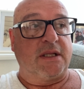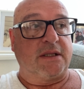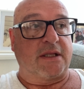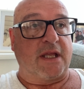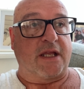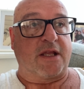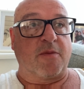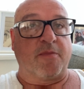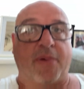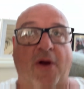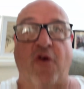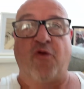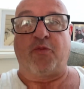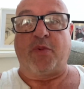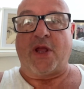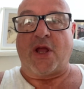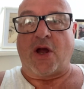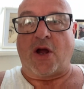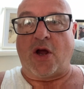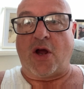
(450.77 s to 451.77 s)
They can both
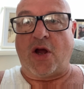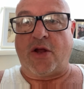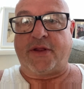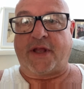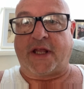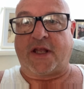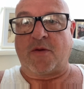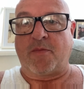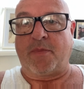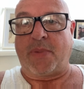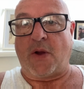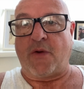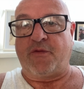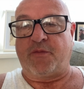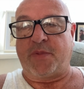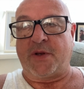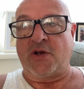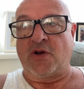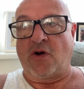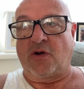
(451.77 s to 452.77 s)
be hurt, they can both
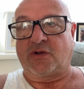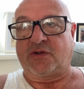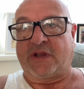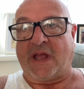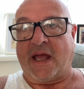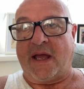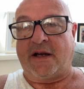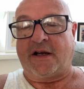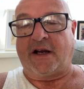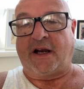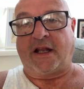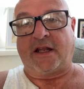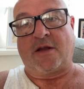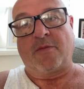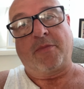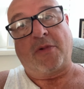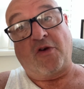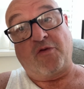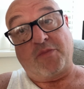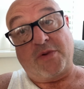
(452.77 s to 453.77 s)
be knocked down, and they
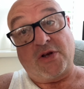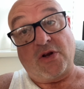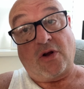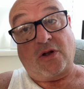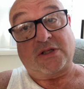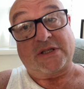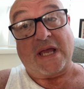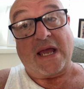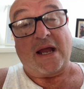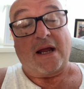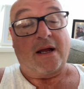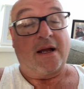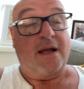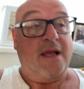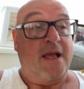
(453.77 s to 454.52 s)
can both be knocked out.